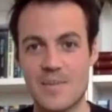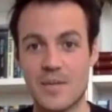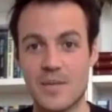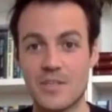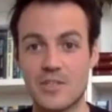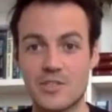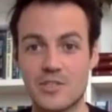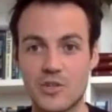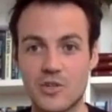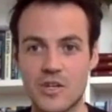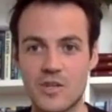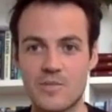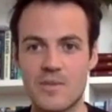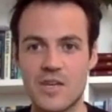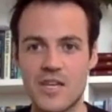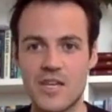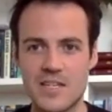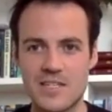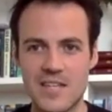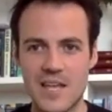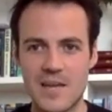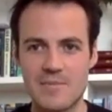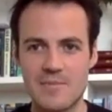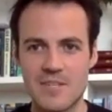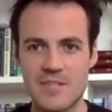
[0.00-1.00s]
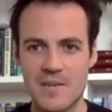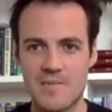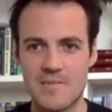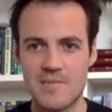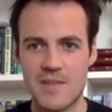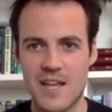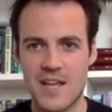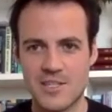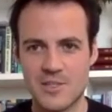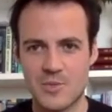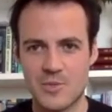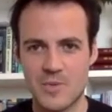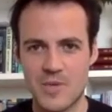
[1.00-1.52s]
but join me same time
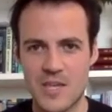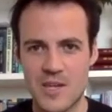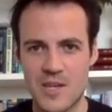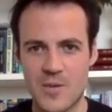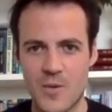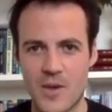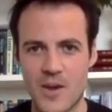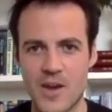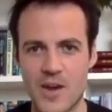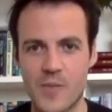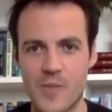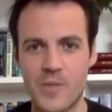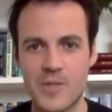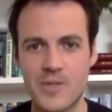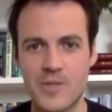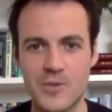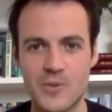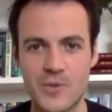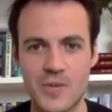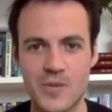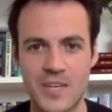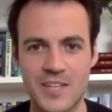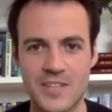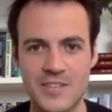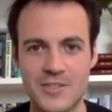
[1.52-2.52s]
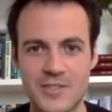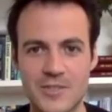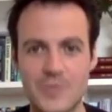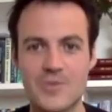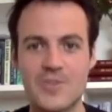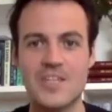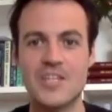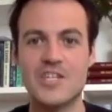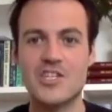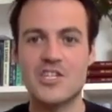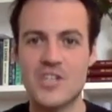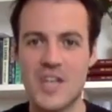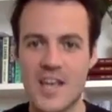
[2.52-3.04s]
next week when i'll be talking to
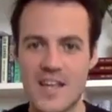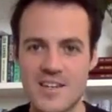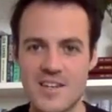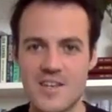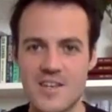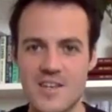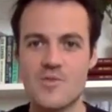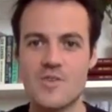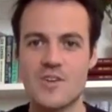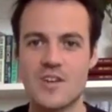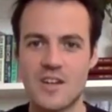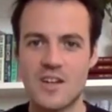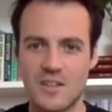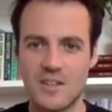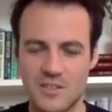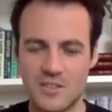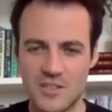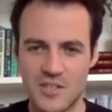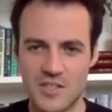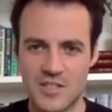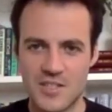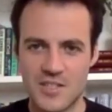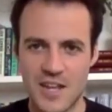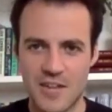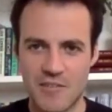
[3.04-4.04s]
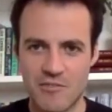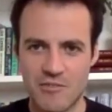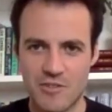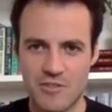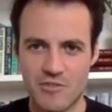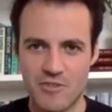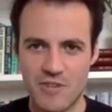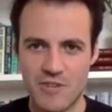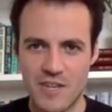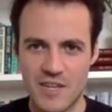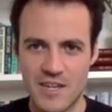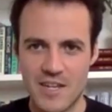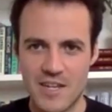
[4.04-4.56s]
the shadow culture
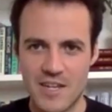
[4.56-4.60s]
secretary